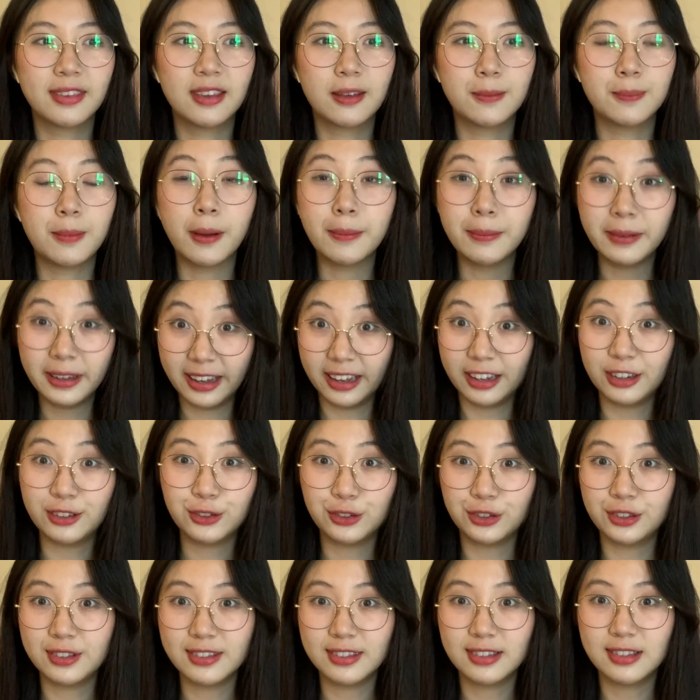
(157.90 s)

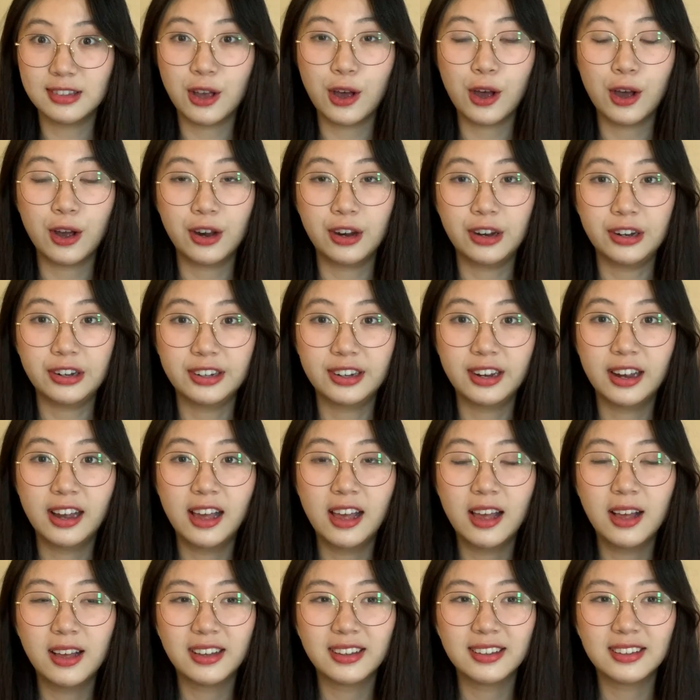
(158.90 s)
publications are
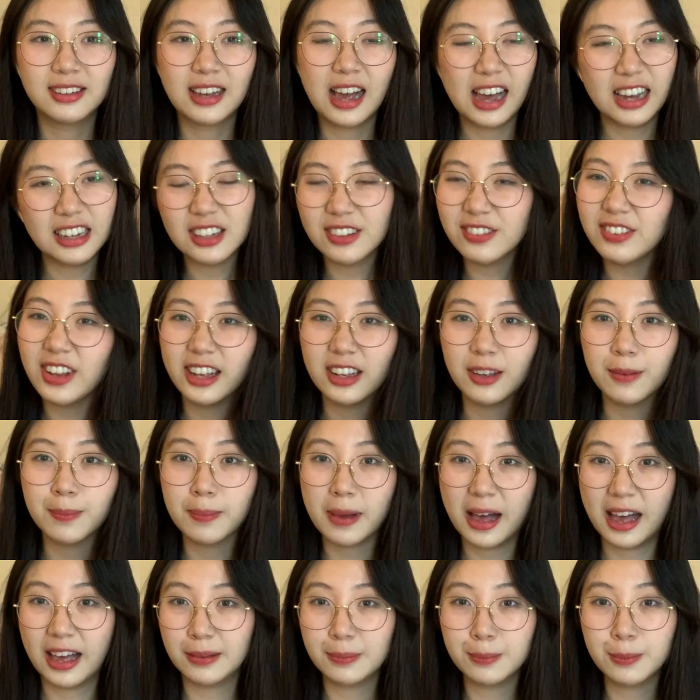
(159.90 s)
kind of like a
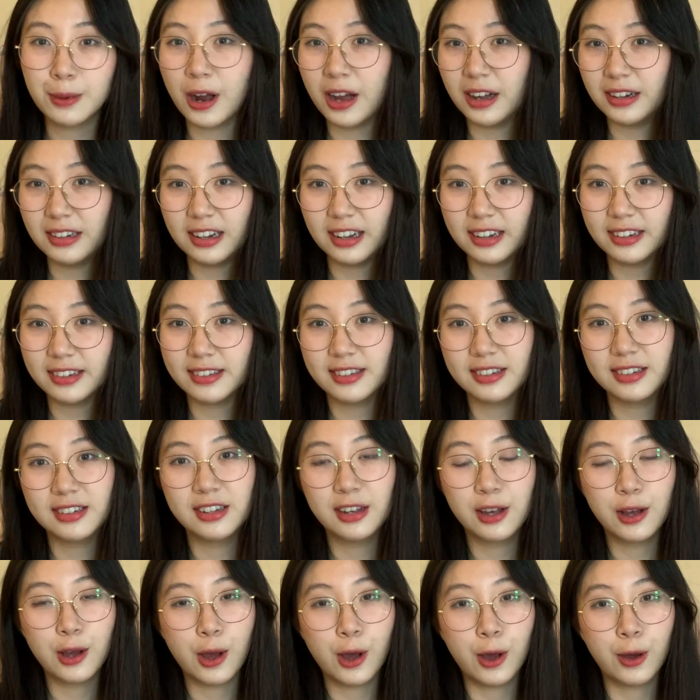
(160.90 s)
byproduct
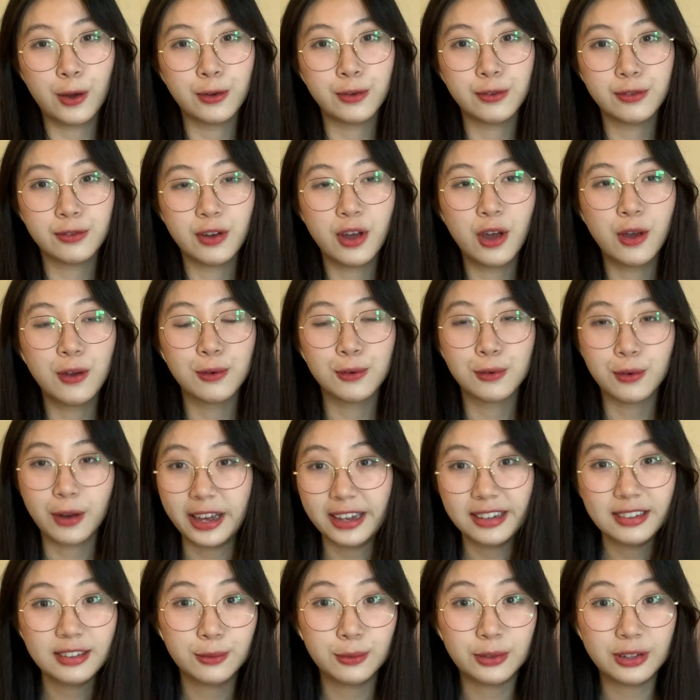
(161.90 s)
of
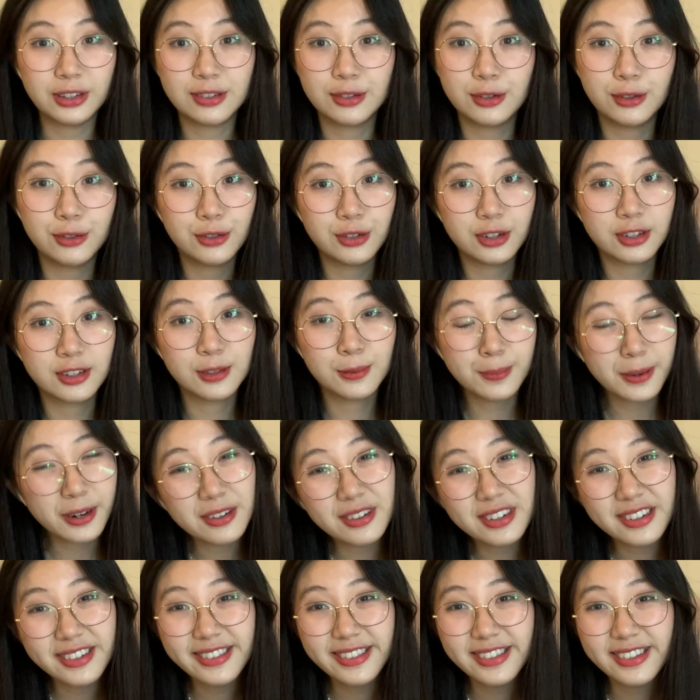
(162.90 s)
great research
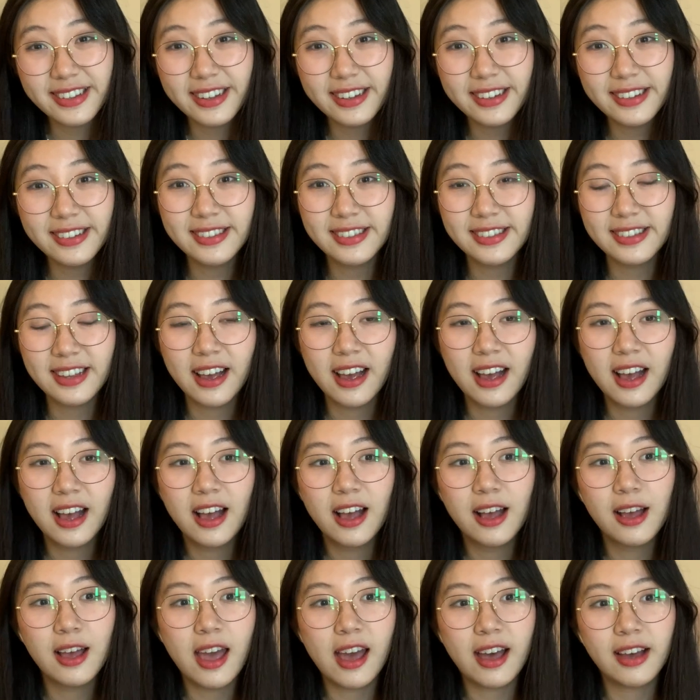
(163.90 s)
experiences
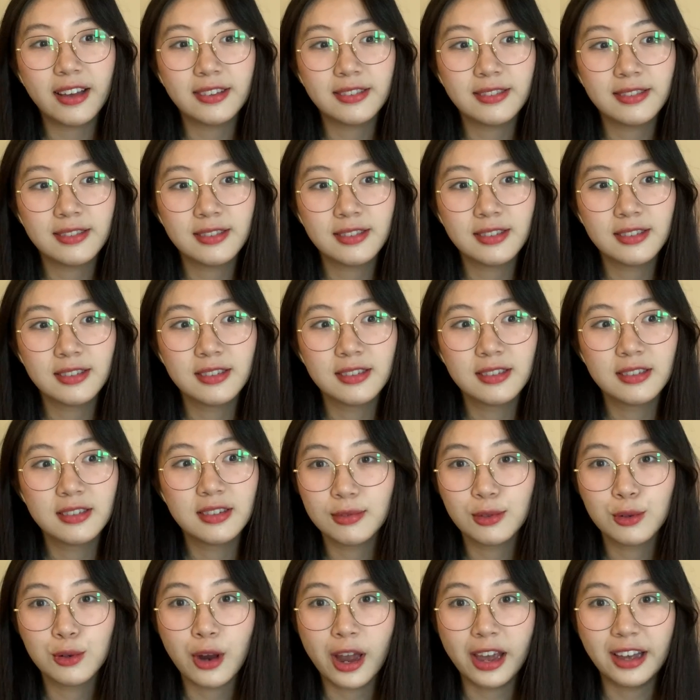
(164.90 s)
and
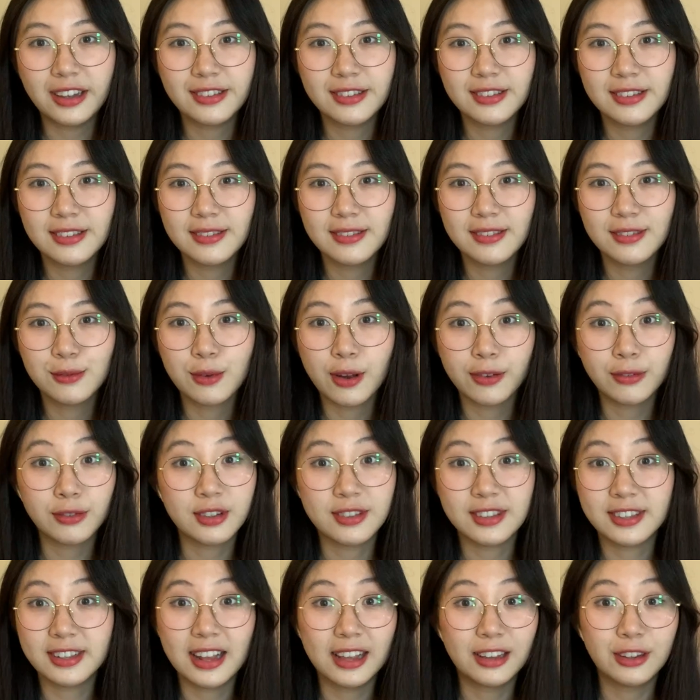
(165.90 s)
great
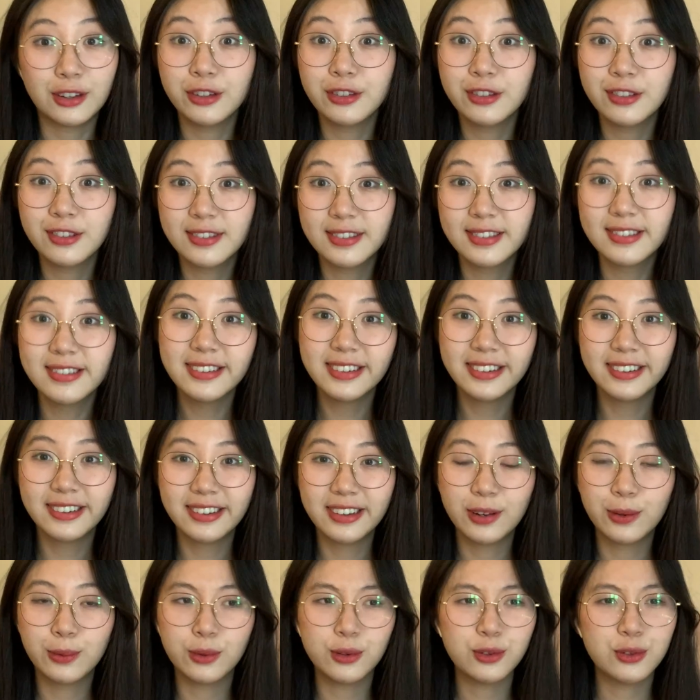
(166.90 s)
reference letters,
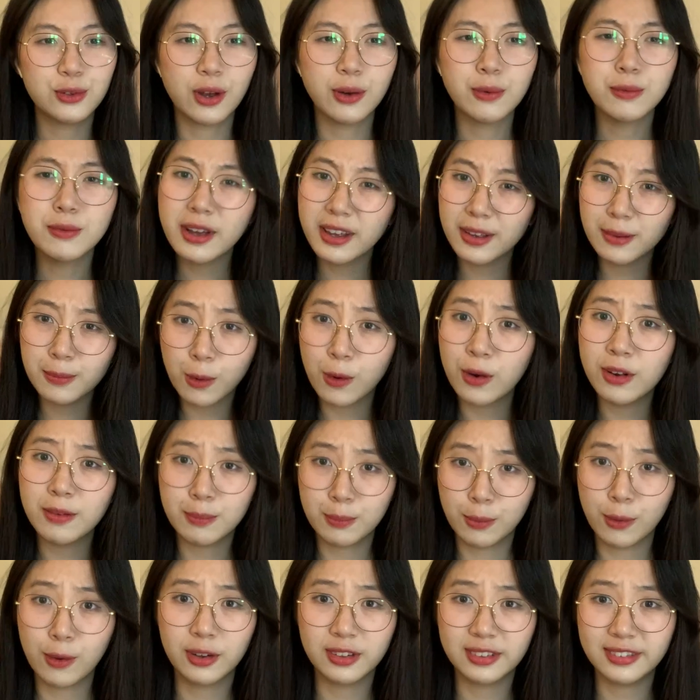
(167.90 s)
which are way more
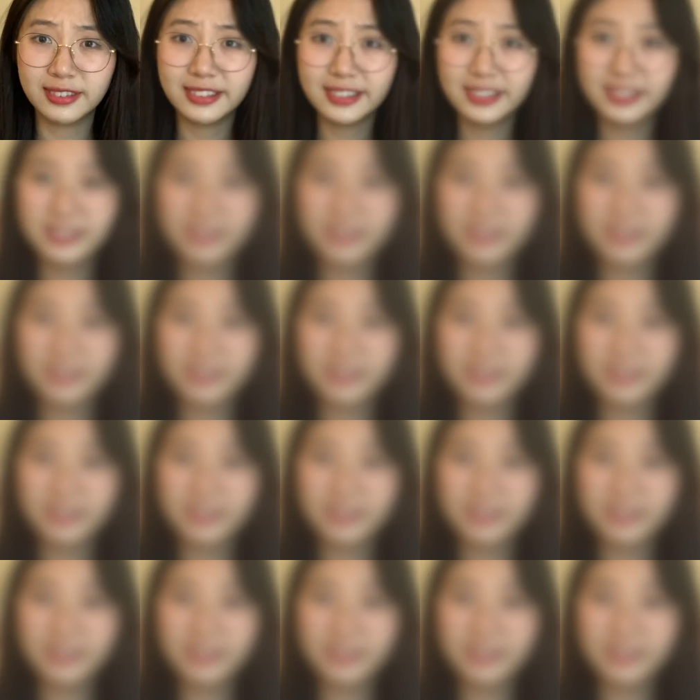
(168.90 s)
important.